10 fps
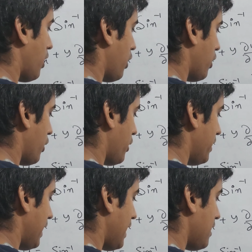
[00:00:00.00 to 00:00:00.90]

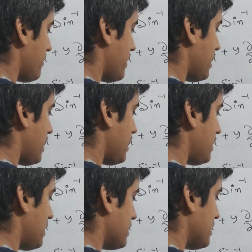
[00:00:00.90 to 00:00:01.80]
or del
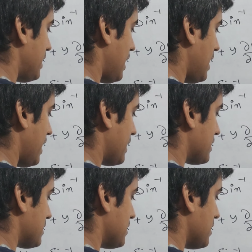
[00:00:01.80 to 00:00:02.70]
v del
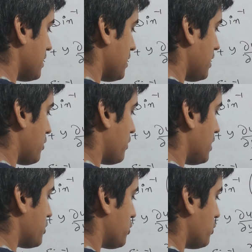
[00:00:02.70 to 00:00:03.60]
x
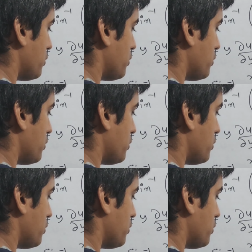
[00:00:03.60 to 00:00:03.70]
equals